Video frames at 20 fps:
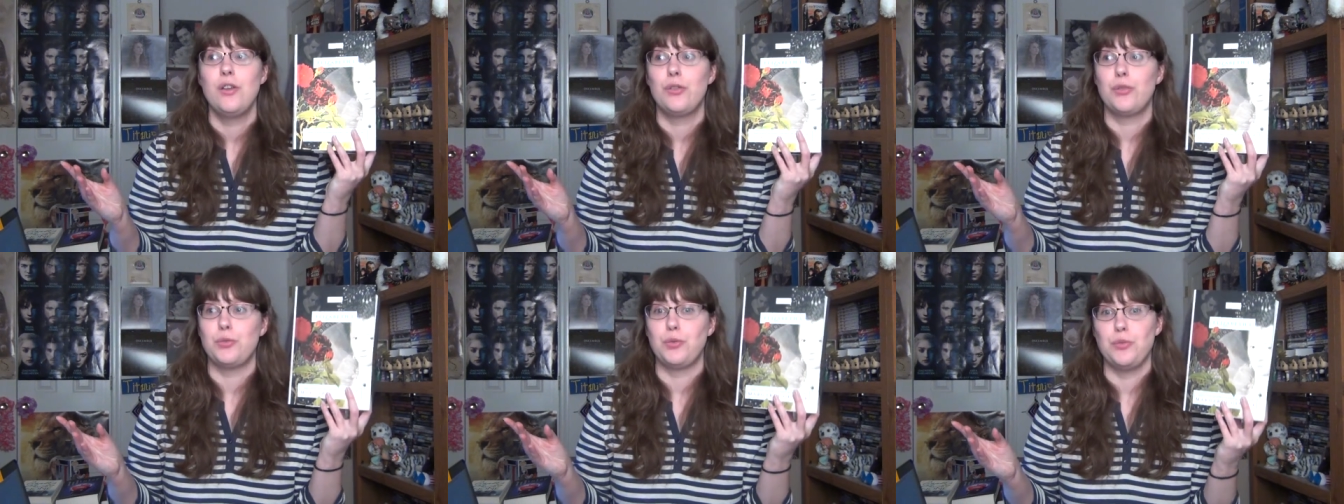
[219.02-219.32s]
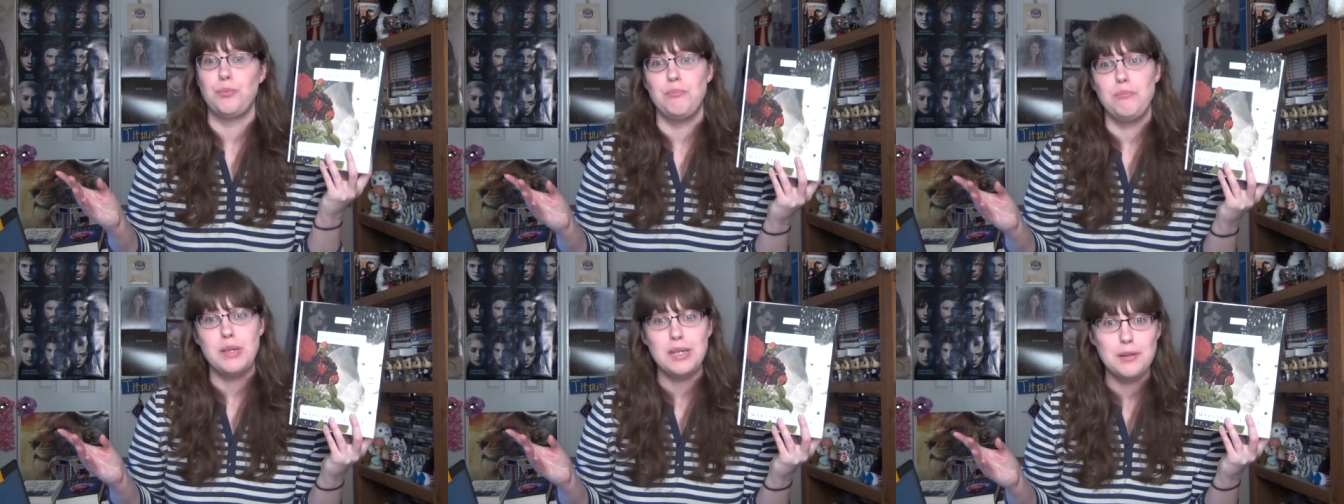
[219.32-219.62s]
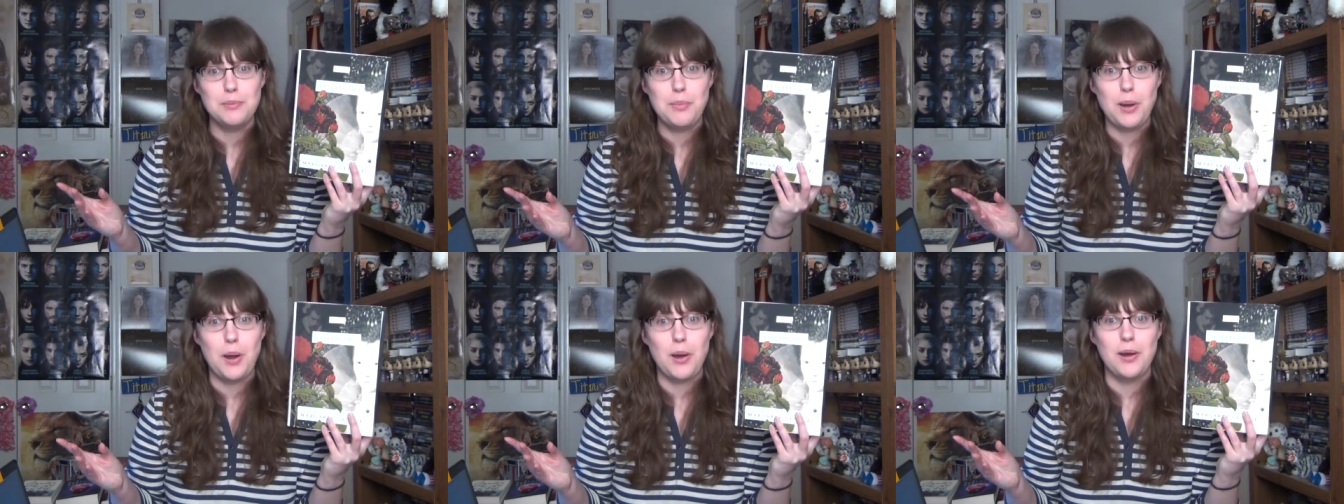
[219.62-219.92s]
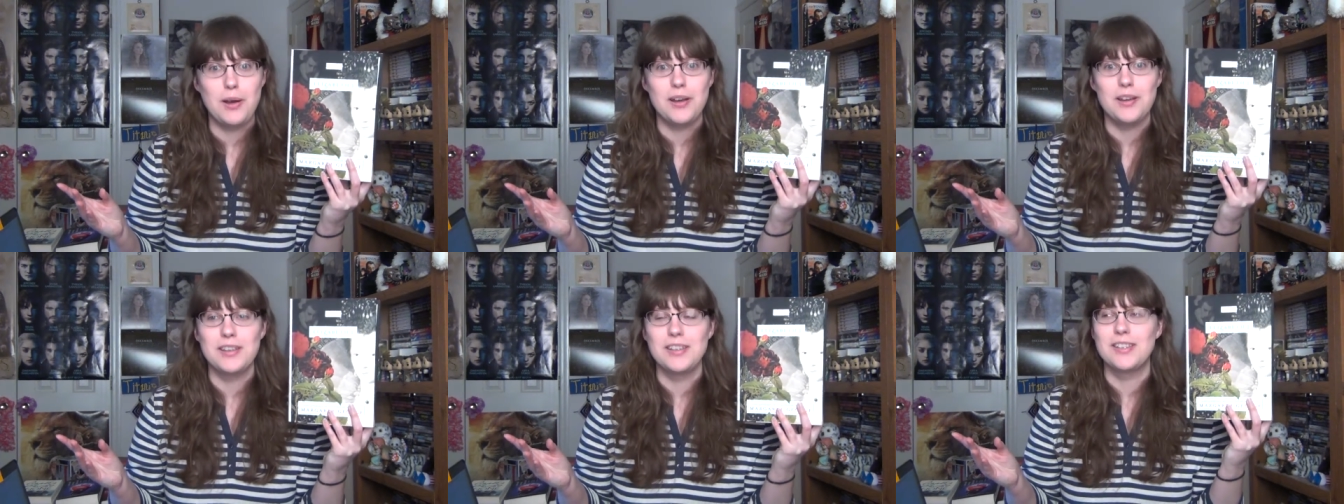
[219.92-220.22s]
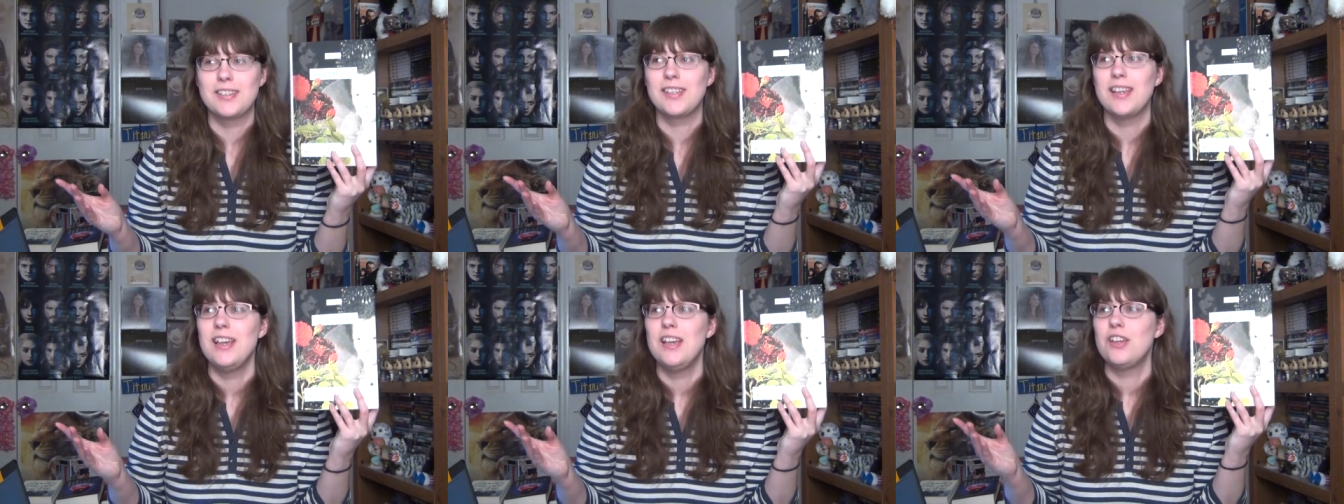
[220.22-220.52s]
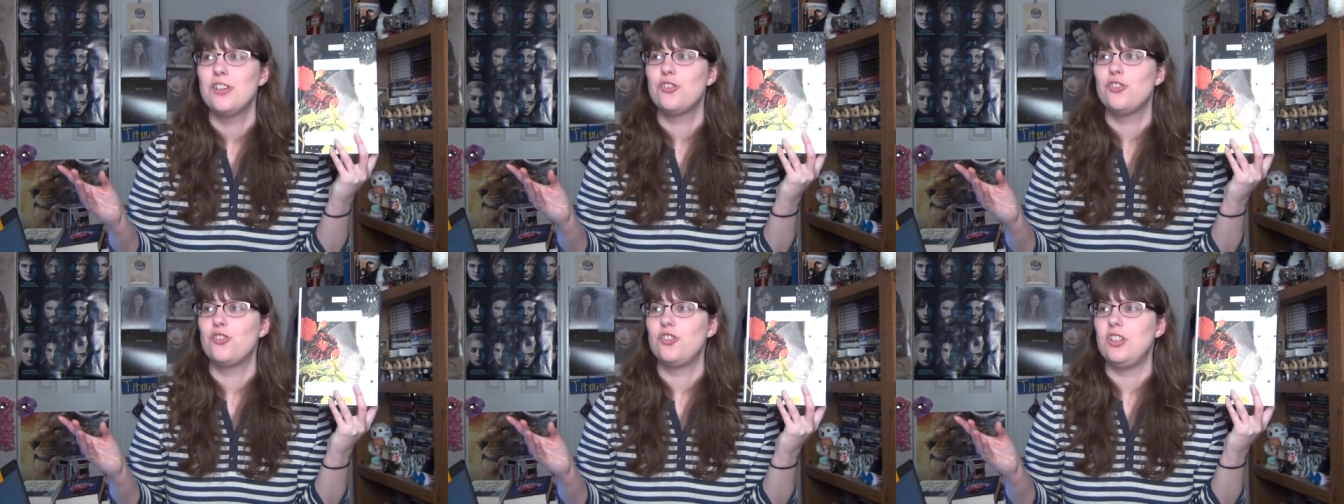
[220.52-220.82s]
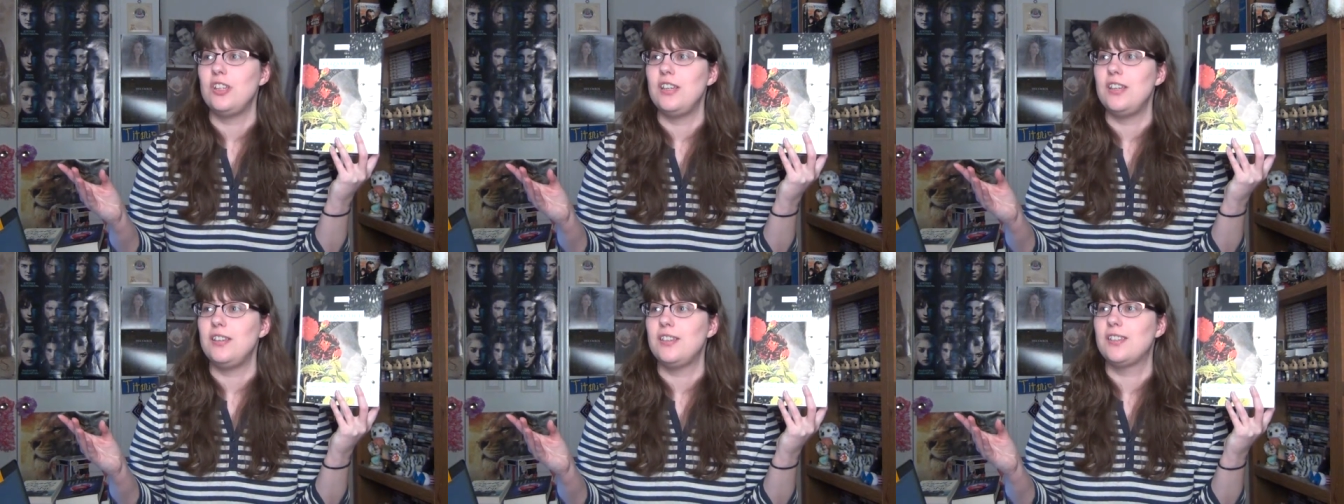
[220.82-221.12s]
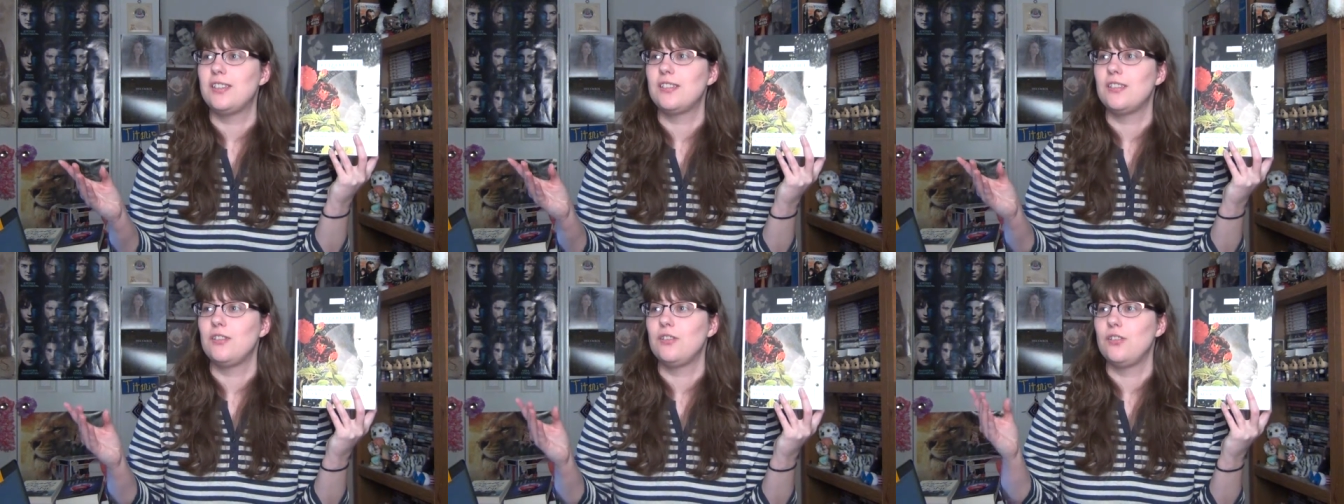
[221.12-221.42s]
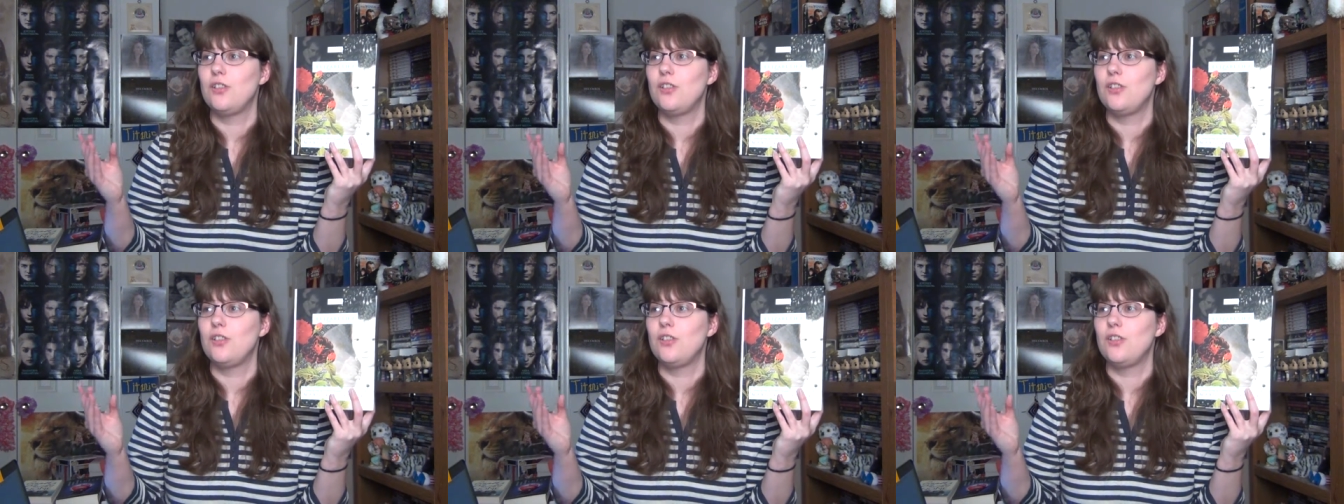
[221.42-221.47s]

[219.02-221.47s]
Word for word: through menopause, she's